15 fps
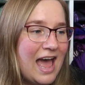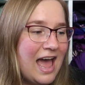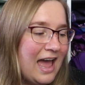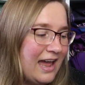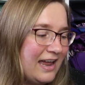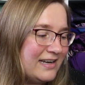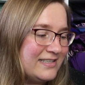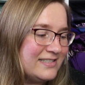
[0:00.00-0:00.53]

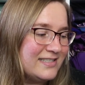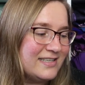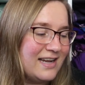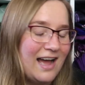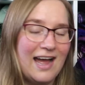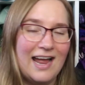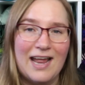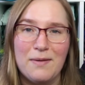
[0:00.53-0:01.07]
and
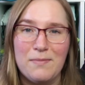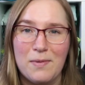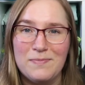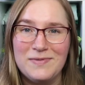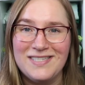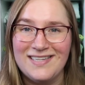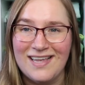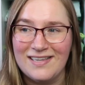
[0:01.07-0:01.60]
I am
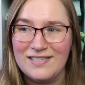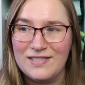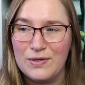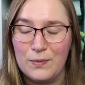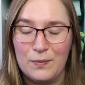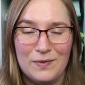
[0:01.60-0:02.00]
obsessed